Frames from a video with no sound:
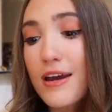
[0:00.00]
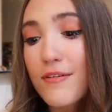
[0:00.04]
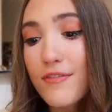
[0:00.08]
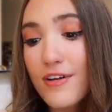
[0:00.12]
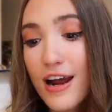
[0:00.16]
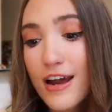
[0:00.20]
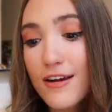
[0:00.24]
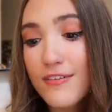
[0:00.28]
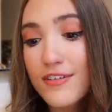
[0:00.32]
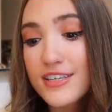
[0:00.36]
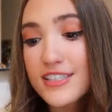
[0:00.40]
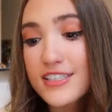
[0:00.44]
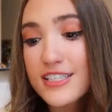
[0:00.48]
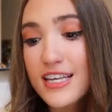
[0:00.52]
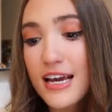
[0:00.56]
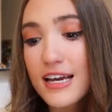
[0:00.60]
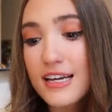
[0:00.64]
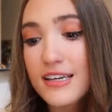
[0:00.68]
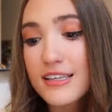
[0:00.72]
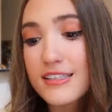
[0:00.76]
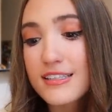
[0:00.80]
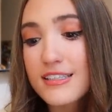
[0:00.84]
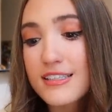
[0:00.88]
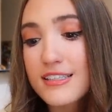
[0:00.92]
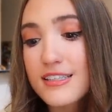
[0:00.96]
never having
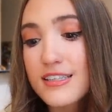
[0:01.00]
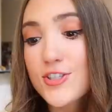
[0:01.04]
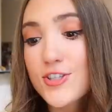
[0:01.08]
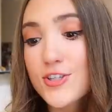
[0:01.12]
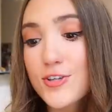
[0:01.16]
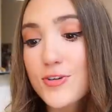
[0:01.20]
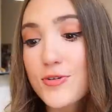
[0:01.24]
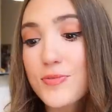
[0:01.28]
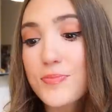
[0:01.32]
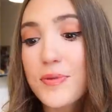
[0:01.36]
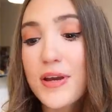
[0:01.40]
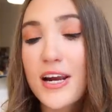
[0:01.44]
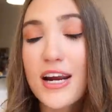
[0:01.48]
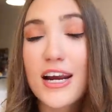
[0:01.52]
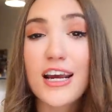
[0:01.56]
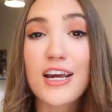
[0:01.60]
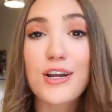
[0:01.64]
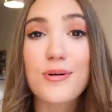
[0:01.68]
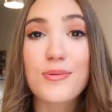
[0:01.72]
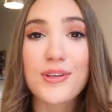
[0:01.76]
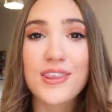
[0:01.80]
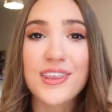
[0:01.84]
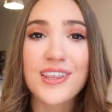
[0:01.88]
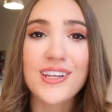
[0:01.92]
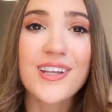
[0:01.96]
sex to
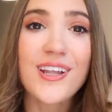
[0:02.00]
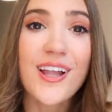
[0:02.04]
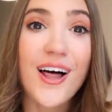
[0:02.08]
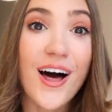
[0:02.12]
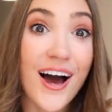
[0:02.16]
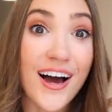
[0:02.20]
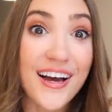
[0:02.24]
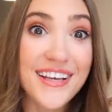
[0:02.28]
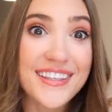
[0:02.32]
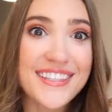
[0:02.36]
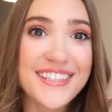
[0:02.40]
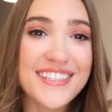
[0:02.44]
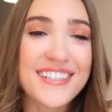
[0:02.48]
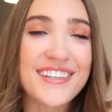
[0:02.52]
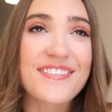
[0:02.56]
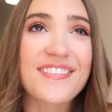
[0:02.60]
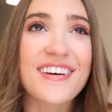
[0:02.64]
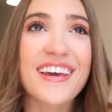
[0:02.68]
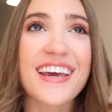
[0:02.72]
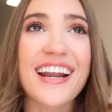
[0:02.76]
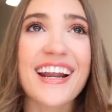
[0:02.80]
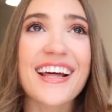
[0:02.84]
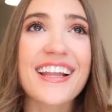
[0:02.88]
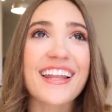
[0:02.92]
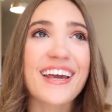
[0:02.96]
married with lots of
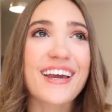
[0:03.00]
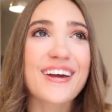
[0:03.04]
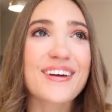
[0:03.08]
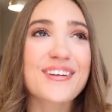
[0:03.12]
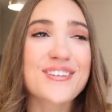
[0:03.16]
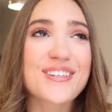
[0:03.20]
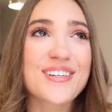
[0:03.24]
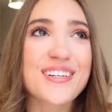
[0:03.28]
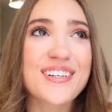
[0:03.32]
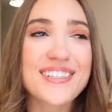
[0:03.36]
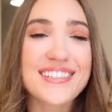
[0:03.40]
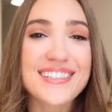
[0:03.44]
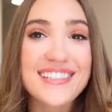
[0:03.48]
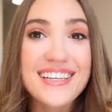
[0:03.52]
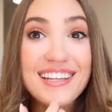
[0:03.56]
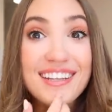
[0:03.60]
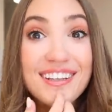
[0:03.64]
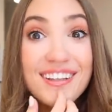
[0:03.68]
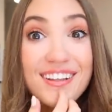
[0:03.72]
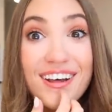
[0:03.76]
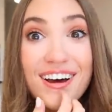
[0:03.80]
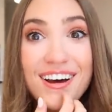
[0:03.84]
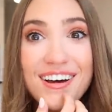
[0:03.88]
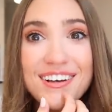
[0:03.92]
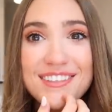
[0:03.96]
it. I like how she just said
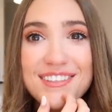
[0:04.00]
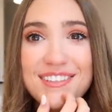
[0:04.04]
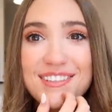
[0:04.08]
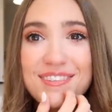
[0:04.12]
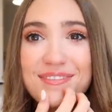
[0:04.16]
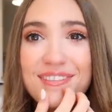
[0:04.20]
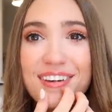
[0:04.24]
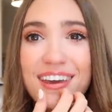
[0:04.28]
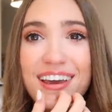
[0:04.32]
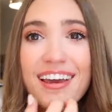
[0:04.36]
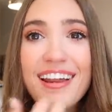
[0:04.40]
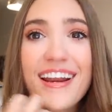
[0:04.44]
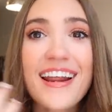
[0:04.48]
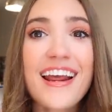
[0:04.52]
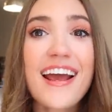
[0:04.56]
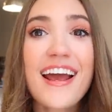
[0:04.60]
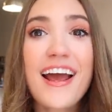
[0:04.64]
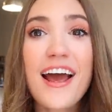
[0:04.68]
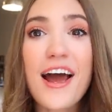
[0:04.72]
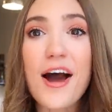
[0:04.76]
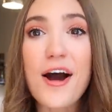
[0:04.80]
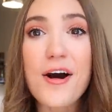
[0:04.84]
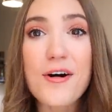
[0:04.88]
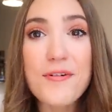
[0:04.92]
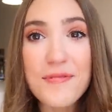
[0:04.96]
lots of it.
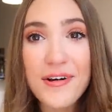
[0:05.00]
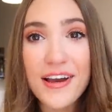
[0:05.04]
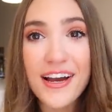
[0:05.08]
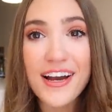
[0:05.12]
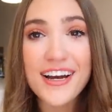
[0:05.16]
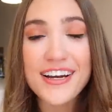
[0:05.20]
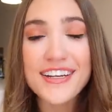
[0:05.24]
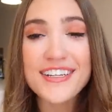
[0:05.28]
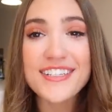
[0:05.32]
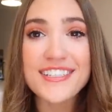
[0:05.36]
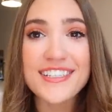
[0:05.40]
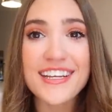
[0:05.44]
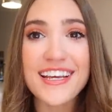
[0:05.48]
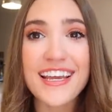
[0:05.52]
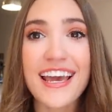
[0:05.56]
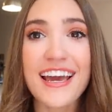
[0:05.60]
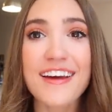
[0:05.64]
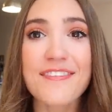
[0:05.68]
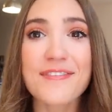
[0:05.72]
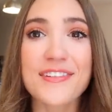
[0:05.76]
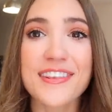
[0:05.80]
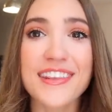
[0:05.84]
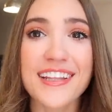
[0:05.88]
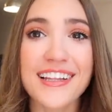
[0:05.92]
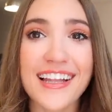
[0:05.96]
Oh my gosh,
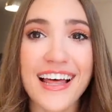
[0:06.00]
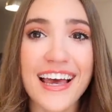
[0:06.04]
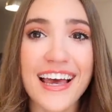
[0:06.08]
again with the